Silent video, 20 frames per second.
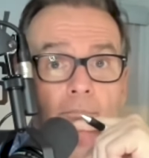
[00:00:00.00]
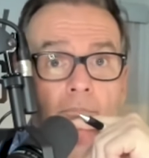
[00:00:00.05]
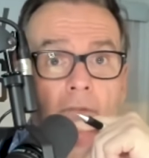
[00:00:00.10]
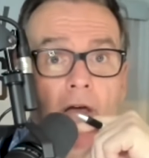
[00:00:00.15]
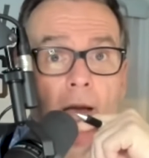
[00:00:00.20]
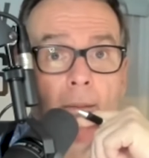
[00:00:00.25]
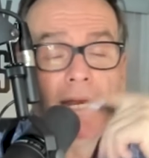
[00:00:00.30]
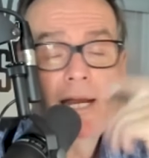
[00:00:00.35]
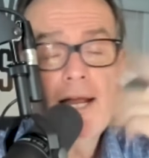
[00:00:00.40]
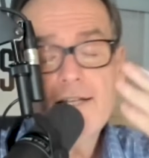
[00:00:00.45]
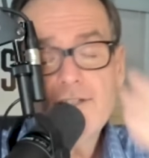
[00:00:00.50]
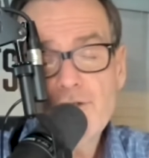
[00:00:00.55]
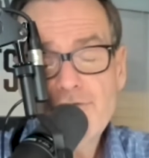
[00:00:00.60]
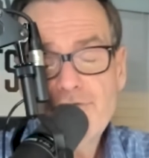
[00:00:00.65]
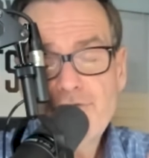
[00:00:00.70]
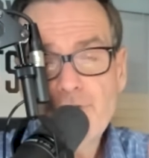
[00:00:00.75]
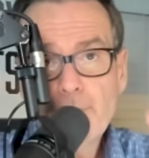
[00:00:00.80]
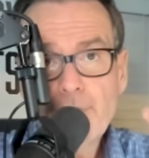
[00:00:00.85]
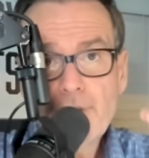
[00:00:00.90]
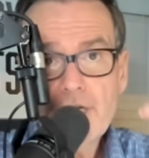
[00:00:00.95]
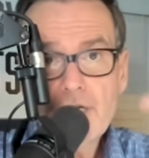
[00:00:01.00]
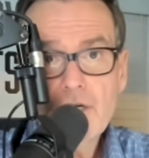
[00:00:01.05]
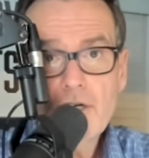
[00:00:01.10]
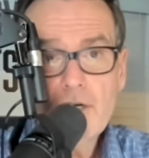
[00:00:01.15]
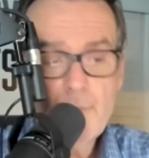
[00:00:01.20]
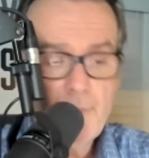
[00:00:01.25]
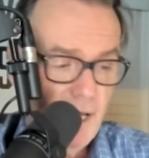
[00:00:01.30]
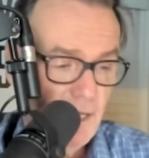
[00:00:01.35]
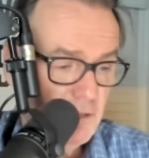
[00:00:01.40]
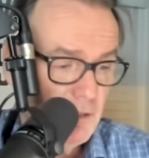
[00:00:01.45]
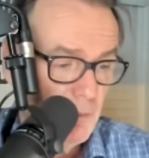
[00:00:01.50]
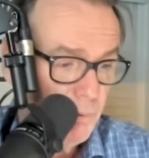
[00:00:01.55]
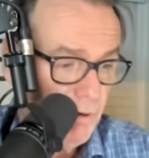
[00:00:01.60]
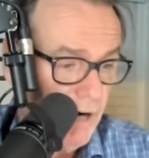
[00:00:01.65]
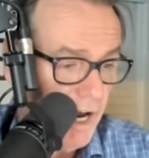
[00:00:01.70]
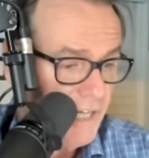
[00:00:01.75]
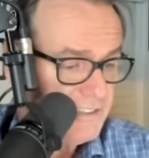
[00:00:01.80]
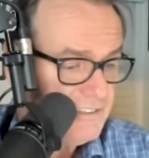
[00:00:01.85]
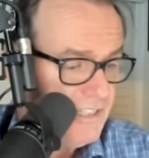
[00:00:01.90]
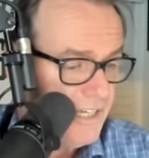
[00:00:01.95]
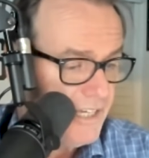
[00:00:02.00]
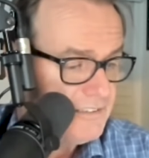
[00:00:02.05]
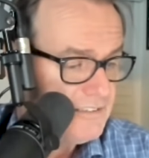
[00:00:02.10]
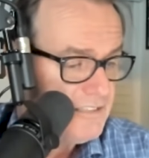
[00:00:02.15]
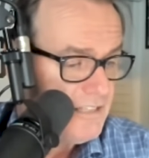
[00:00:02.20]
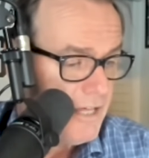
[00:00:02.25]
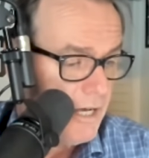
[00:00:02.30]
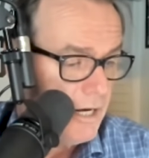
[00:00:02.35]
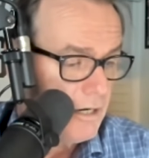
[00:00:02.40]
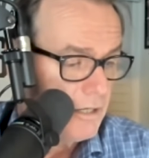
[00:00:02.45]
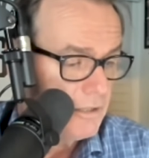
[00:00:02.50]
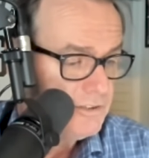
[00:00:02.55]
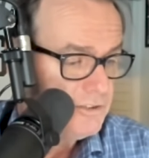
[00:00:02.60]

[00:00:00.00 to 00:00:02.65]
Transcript: I mean, I do feel pretty good about the process there.